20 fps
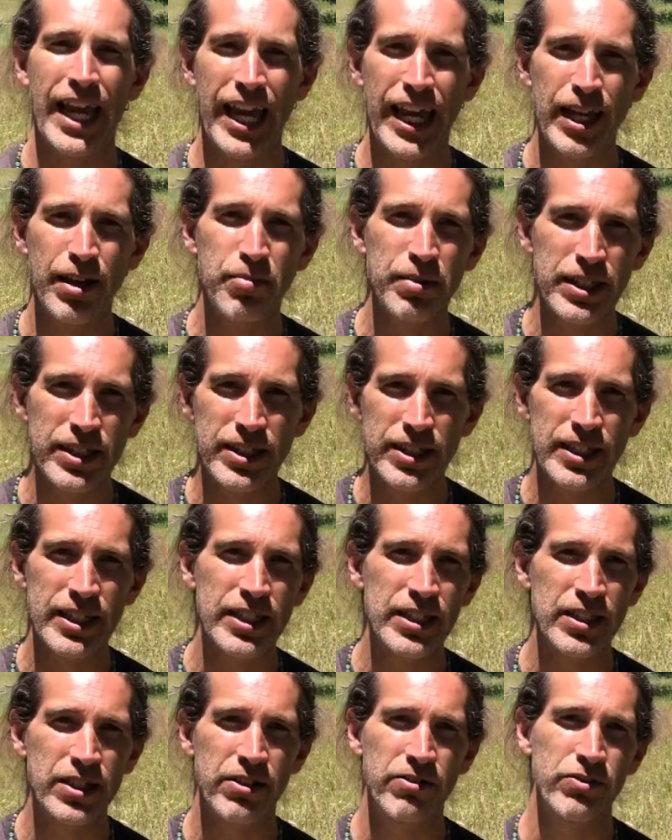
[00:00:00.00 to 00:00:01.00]

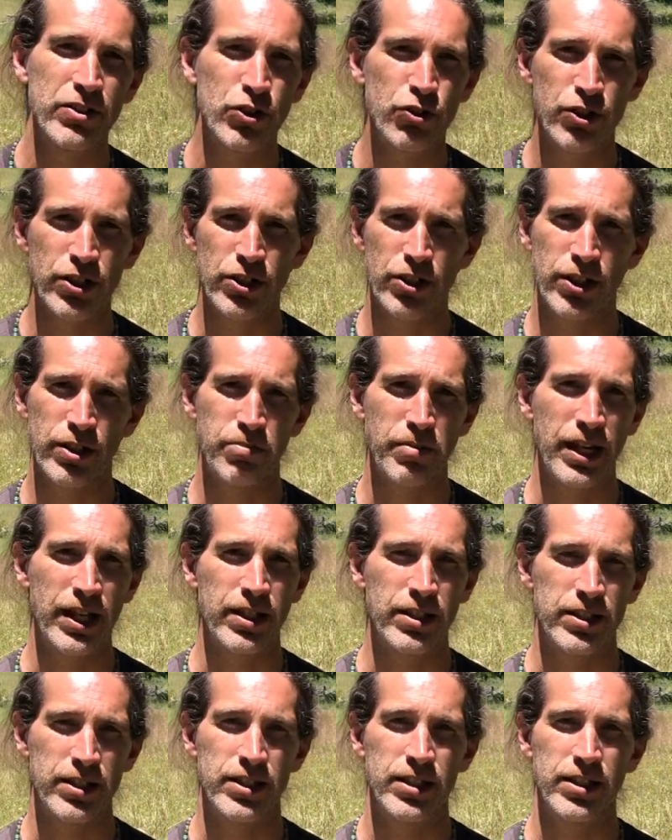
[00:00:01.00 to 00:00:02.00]
ABCs of adrenal
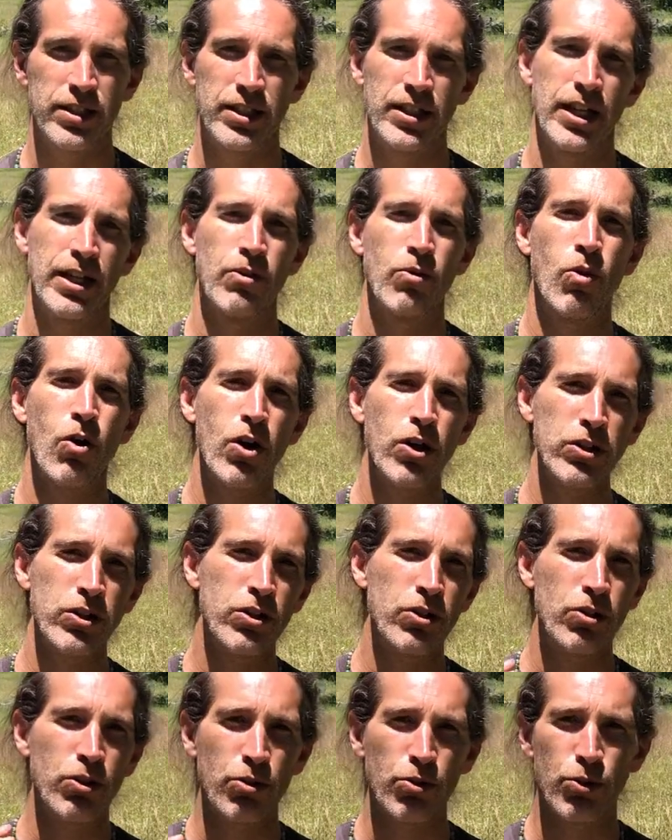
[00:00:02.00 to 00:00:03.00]
imbalances, and I walked
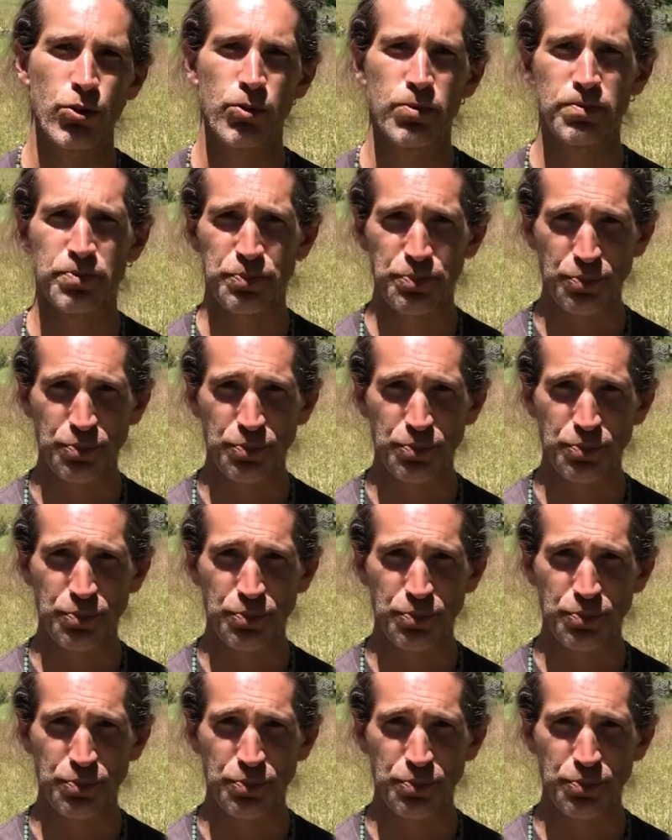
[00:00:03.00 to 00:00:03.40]
you through